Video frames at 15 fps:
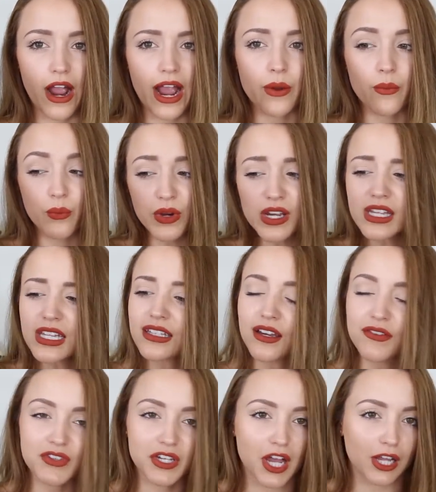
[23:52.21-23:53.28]
I really
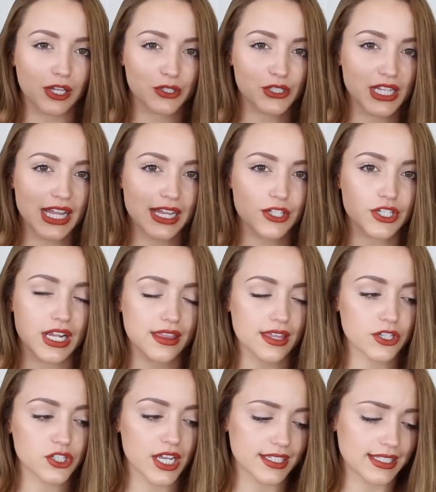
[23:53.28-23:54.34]
love the color selection. I
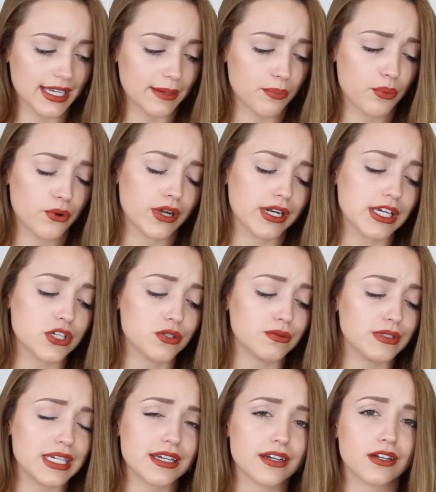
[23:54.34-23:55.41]
think she has like pretty
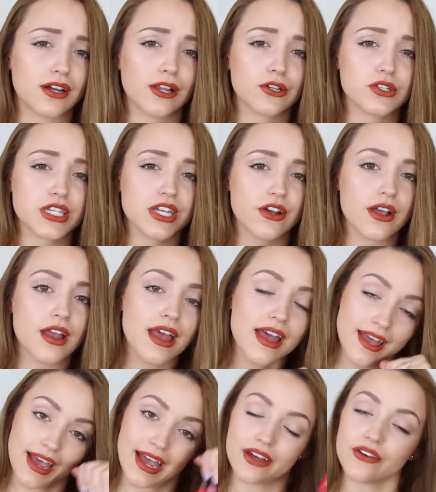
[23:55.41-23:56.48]
unique colors here
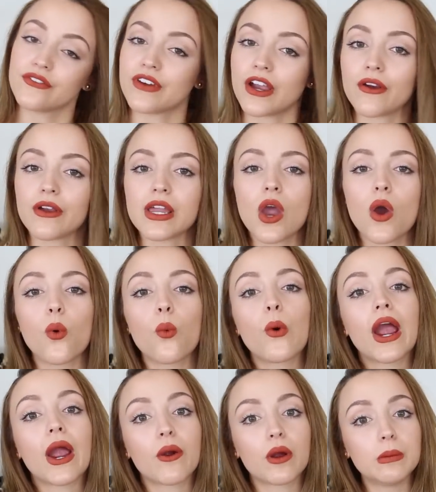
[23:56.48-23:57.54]
and very
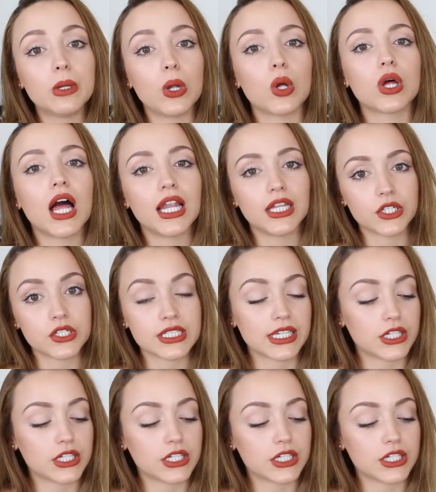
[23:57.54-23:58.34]
wearable colors.